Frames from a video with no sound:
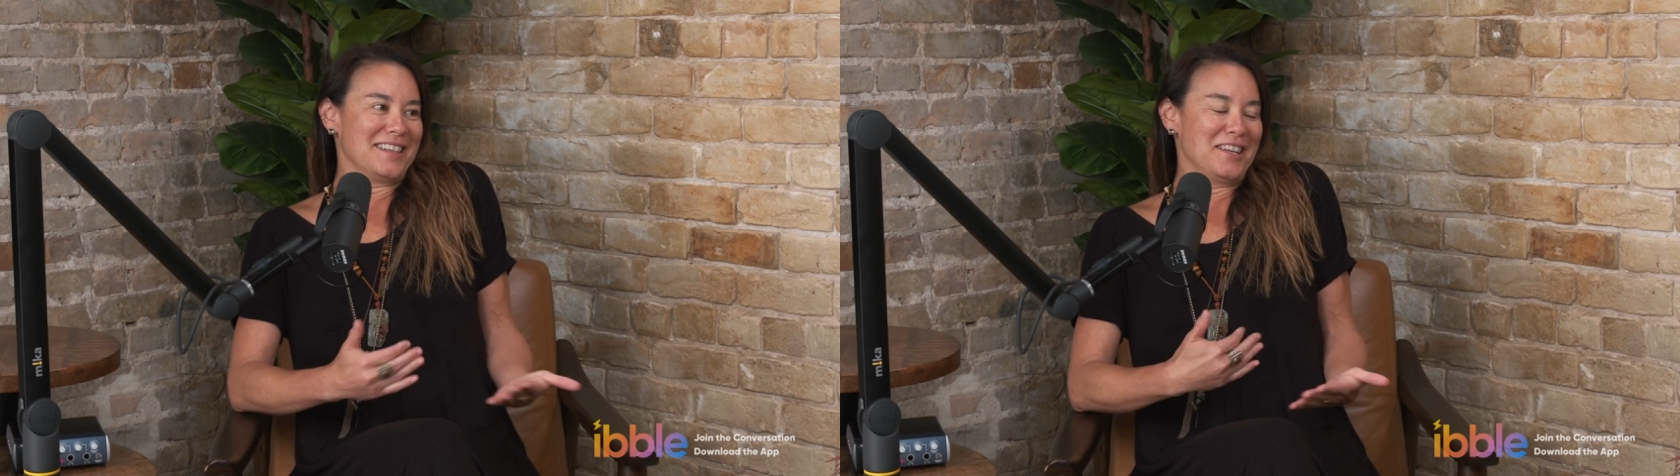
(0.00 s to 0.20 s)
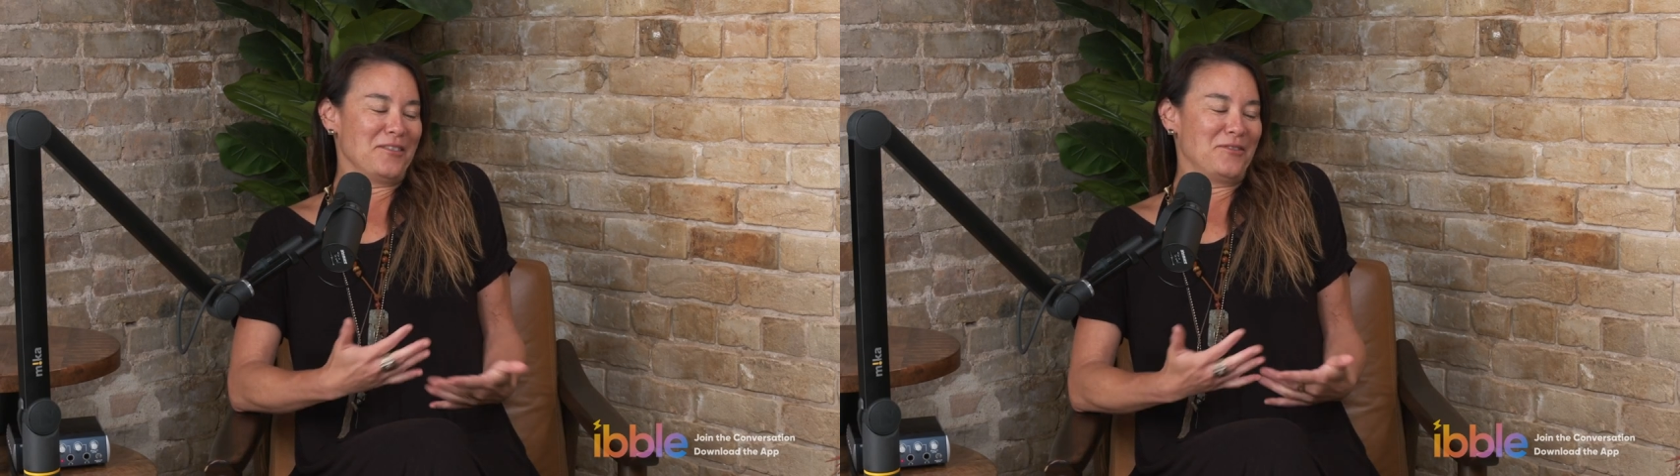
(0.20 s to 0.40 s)

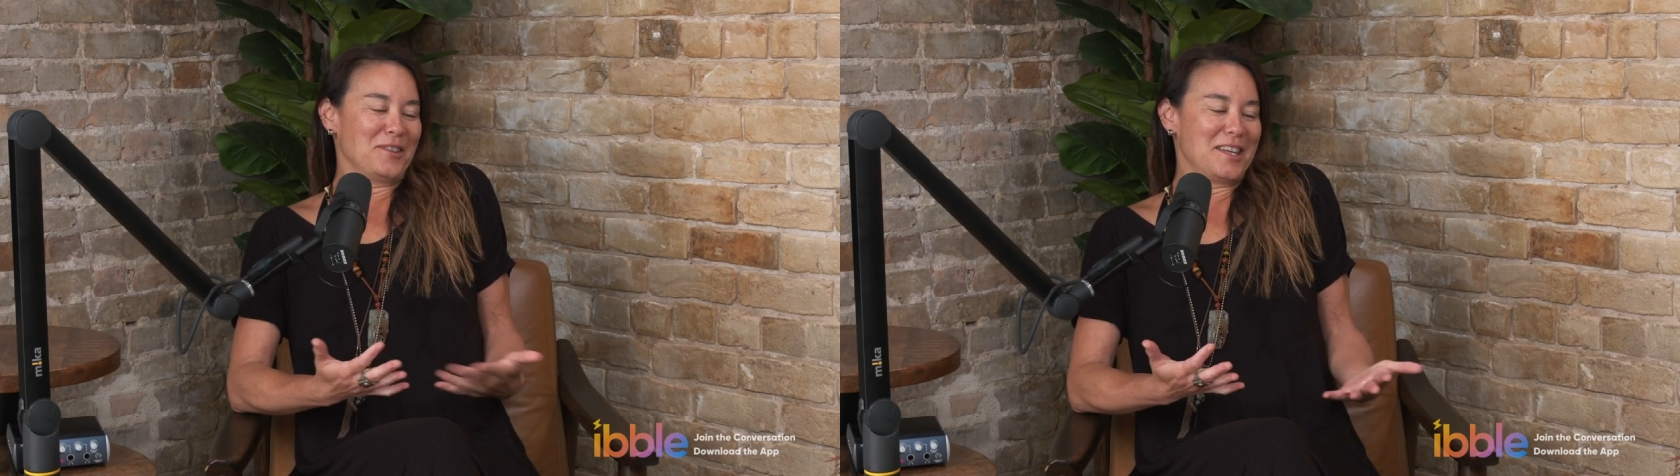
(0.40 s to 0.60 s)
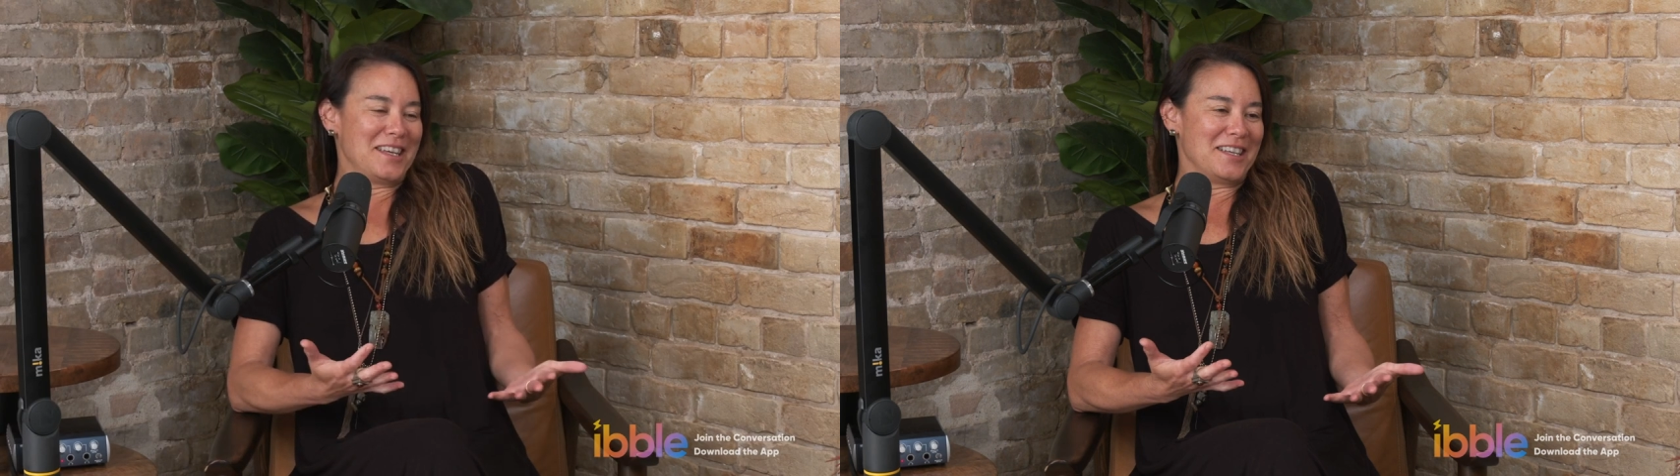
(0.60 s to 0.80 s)

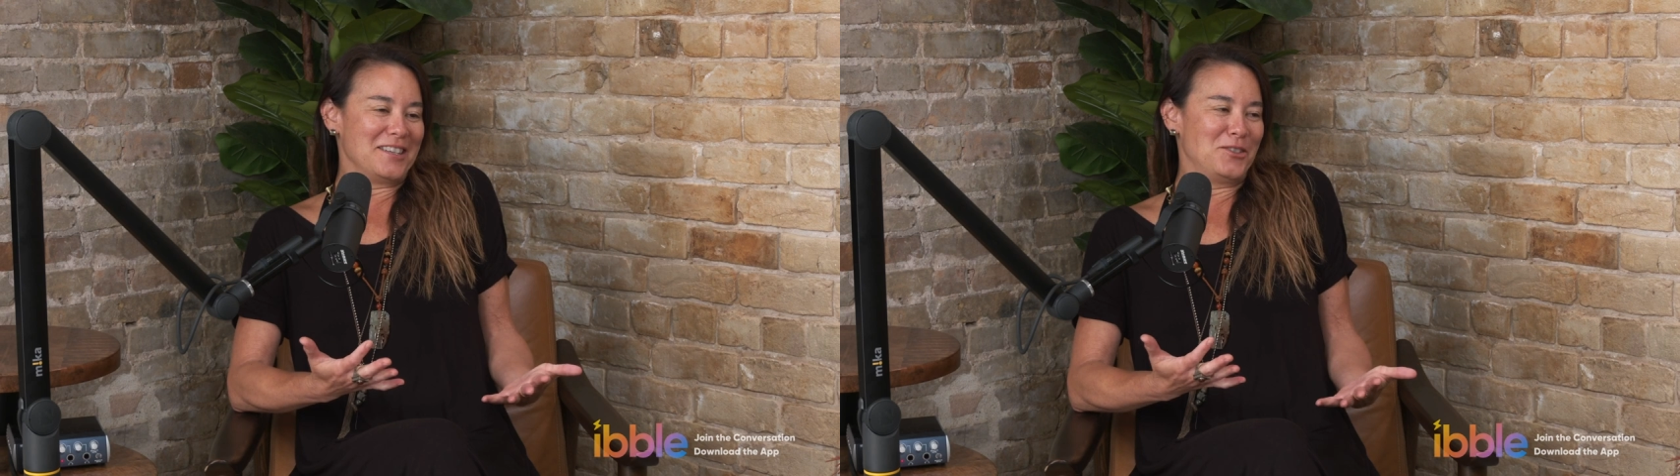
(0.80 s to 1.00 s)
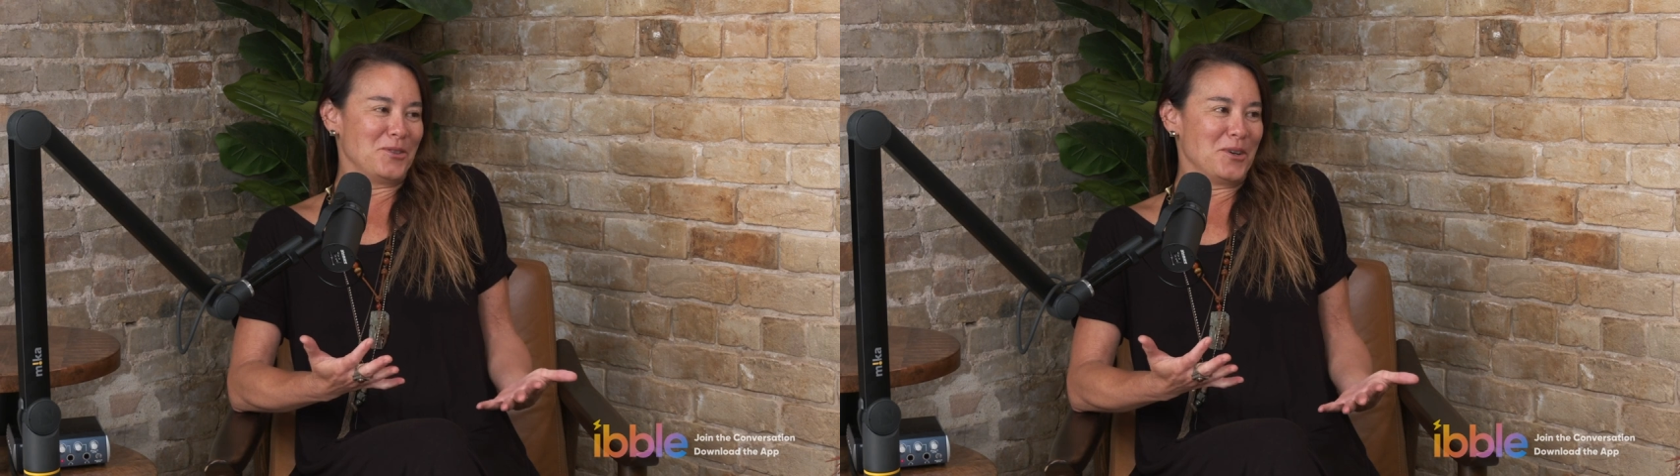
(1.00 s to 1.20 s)
definitely
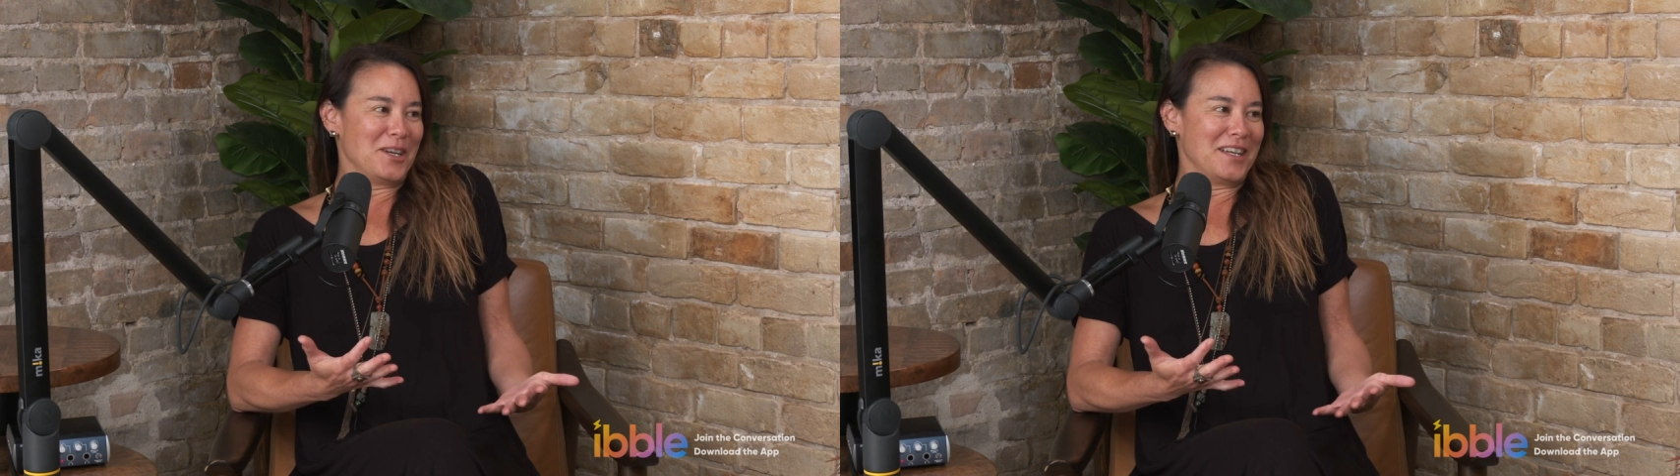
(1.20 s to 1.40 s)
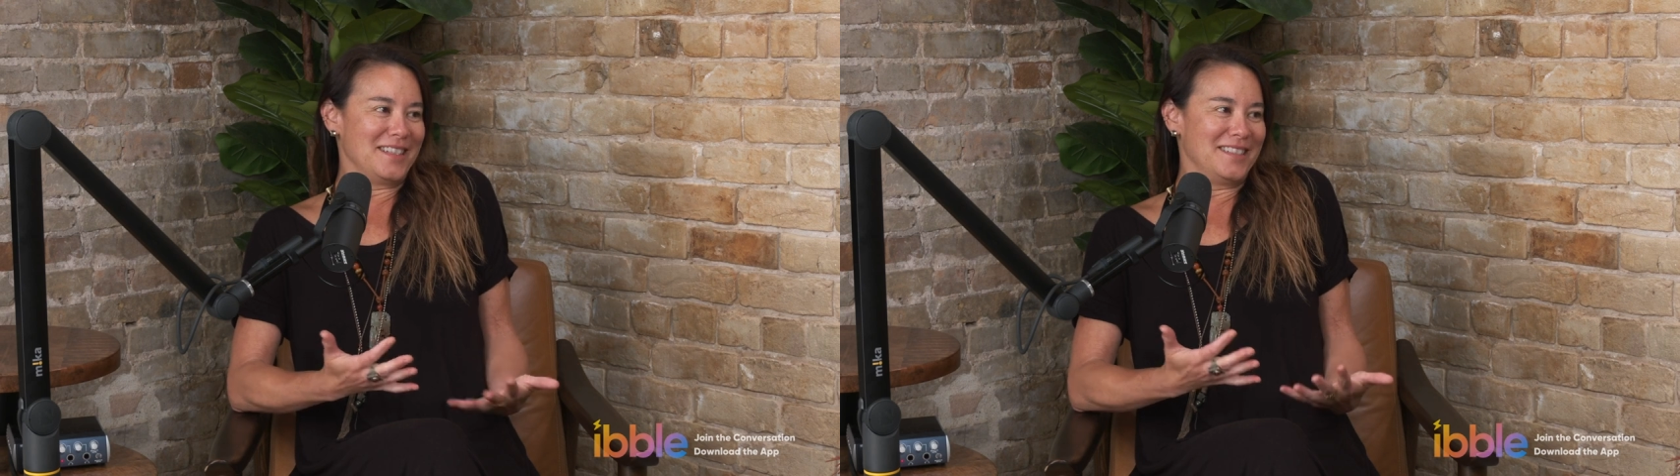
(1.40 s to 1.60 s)

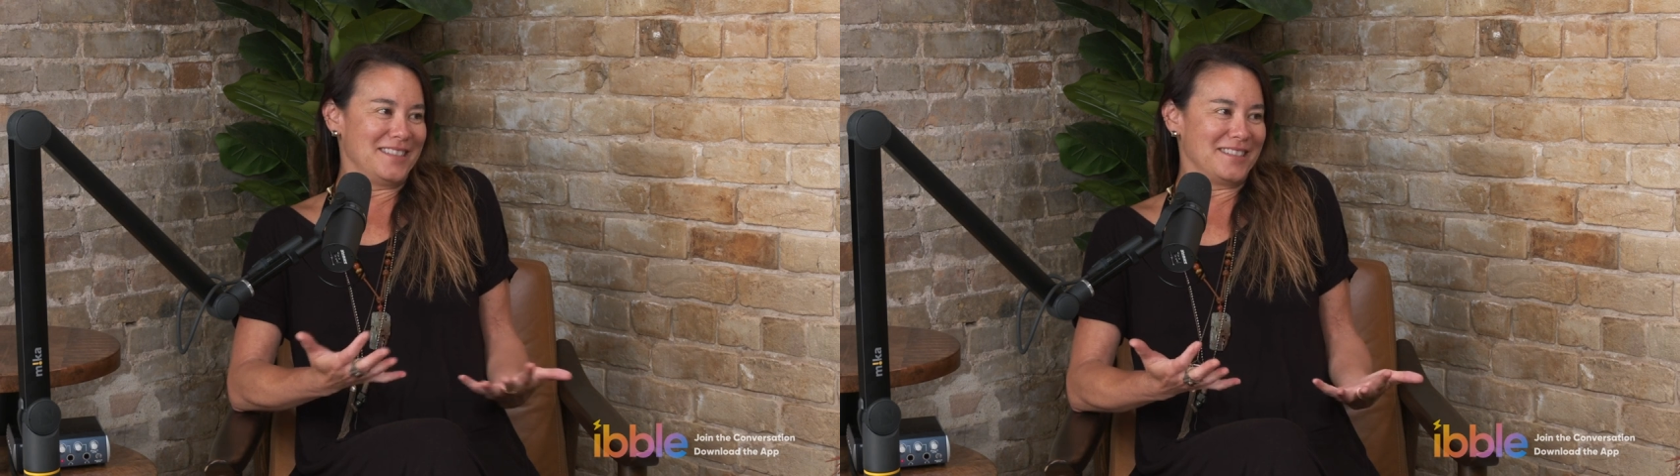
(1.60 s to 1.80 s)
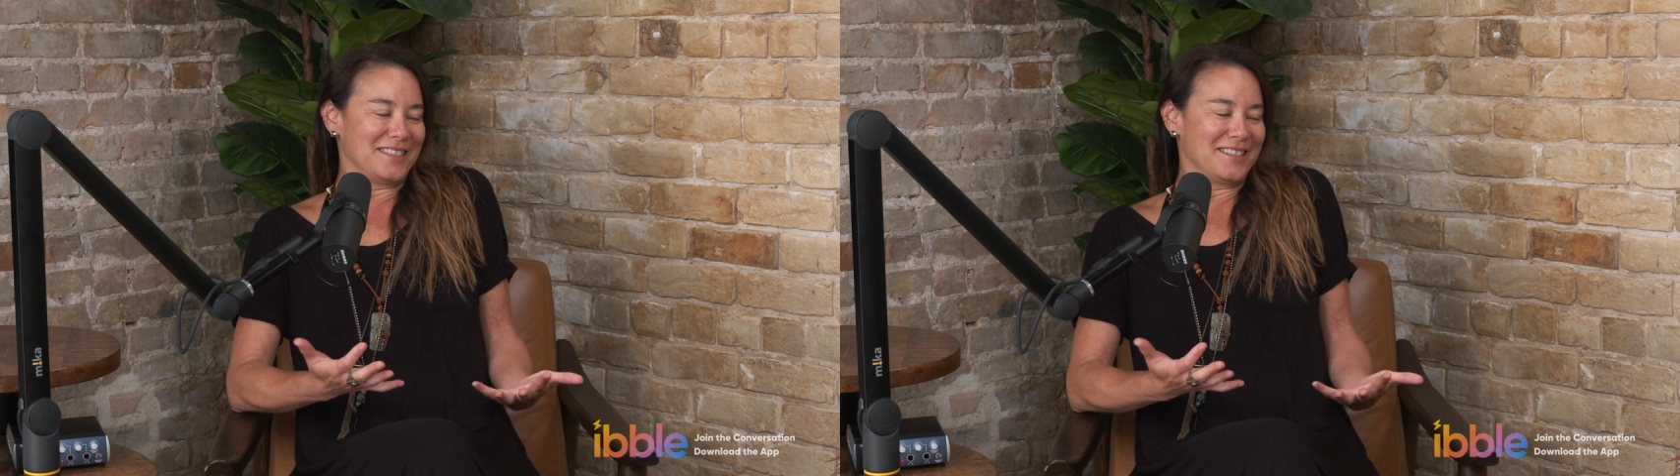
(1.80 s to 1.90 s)
enjoyed